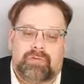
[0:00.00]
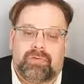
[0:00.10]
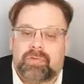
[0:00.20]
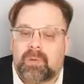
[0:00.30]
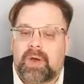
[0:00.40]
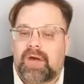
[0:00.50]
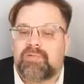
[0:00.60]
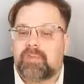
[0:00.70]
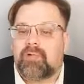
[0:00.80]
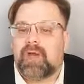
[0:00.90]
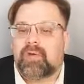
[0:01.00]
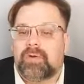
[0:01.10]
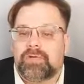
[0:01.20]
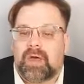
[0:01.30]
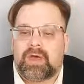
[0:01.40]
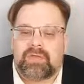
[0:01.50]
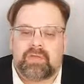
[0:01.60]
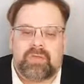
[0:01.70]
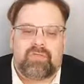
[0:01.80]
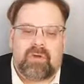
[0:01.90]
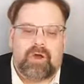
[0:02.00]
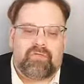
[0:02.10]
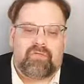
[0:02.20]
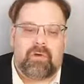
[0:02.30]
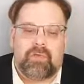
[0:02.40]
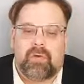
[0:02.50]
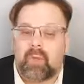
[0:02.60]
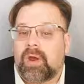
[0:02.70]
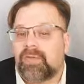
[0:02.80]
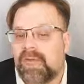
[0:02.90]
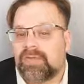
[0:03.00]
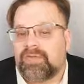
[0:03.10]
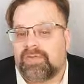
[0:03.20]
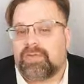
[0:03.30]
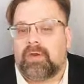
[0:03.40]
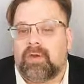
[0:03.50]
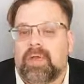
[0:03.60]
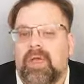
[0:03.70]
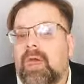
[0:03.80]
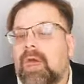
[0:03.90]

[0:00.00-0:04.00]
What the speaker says: so they will have to prioritize and withdraw further where necessary